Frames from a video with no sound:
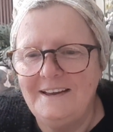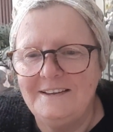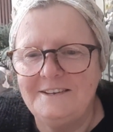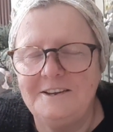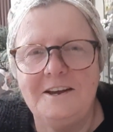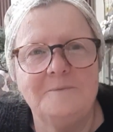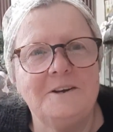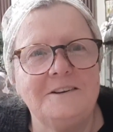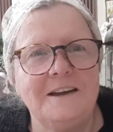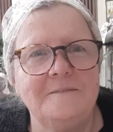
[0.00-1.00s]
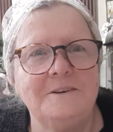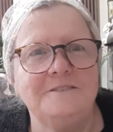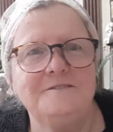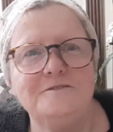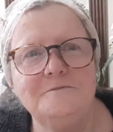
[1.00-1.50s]
So yeah, I'm going to have my
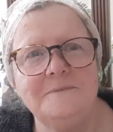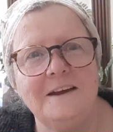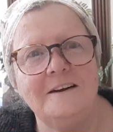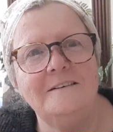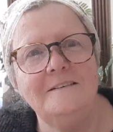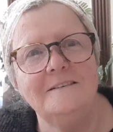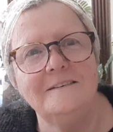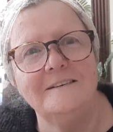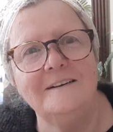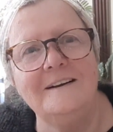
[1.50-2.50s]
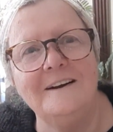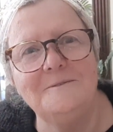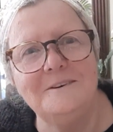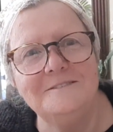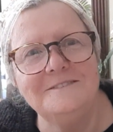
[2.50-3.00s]
soup now. I
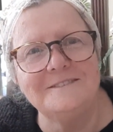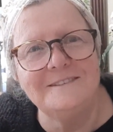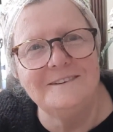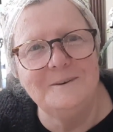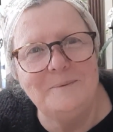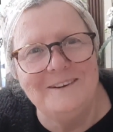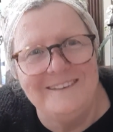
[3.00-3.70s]
won't slurp.